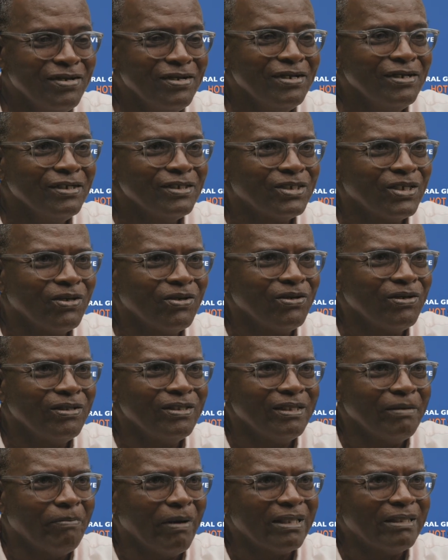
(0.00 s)
So
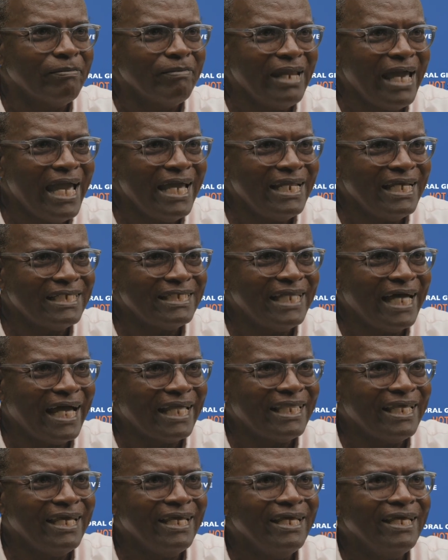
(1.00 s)
the bottom line is
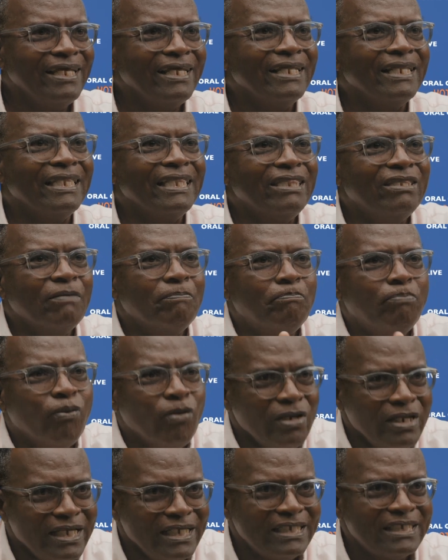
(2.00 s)
that the
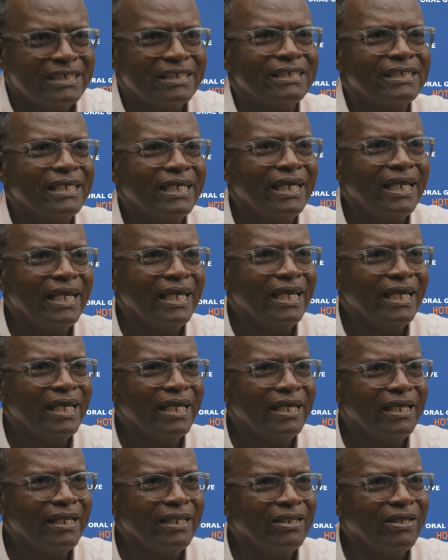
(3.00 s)
police,
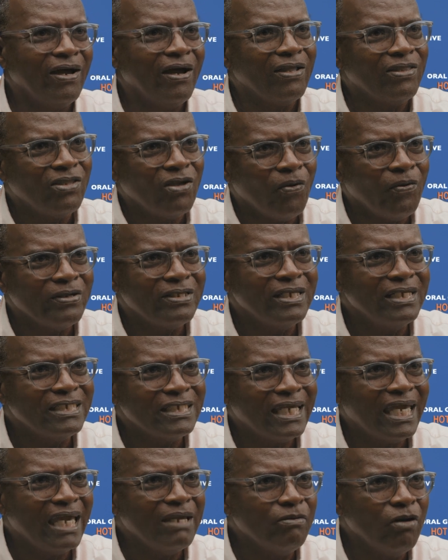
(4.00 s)
the authorities
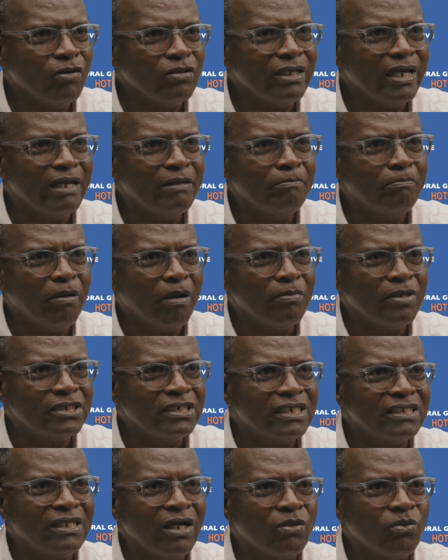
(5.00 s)
came out and published
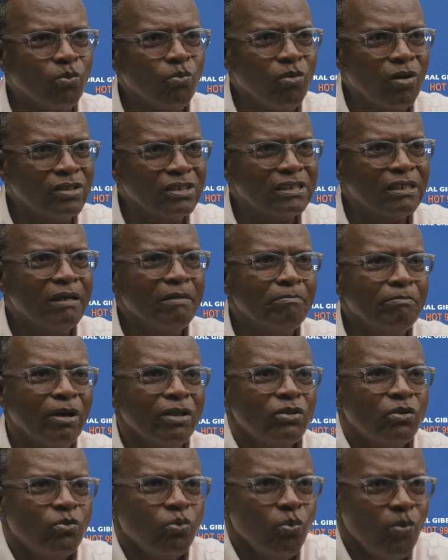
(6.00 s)
it not once,
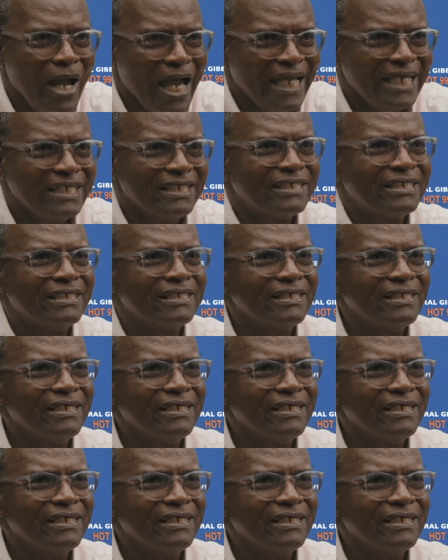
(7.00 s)
but twice.